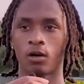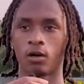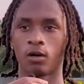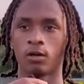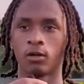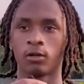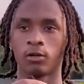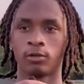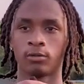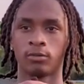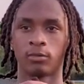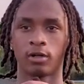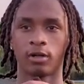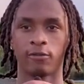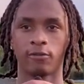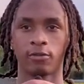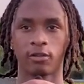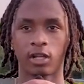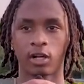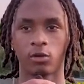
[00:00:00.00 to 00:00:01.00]
I
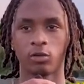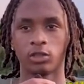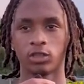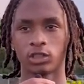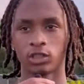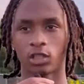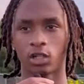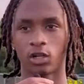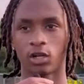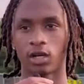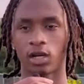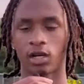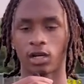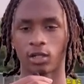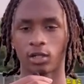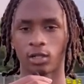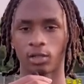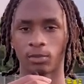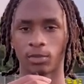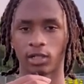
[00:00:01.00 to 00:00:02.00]
feel like we just all got
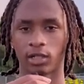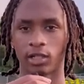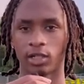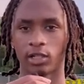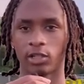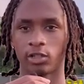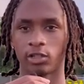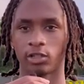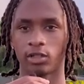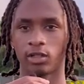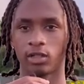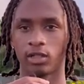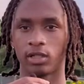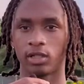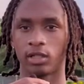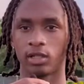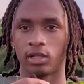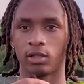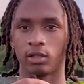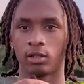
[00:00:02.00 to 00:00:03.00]
to come together
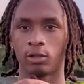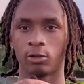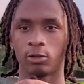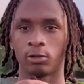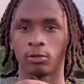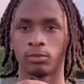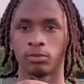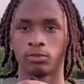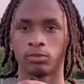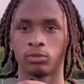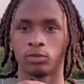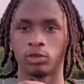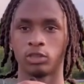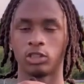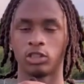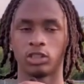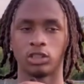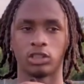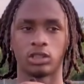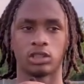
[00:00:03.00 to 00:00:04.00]
and
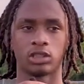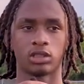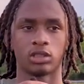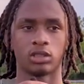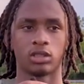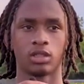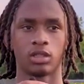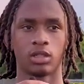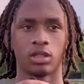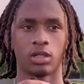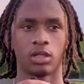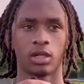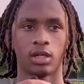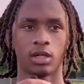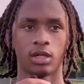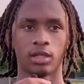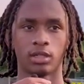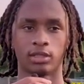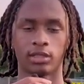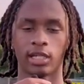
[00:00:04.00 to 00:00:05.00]
just
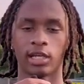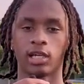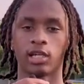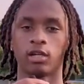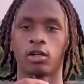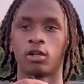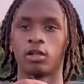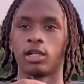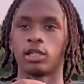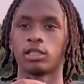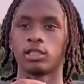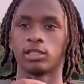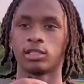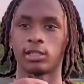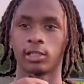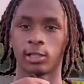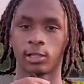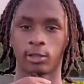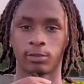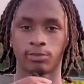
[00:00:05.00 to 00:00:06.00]
take it on as a
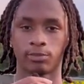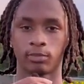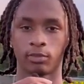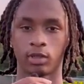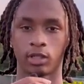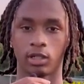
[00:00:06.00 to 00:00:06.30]
team.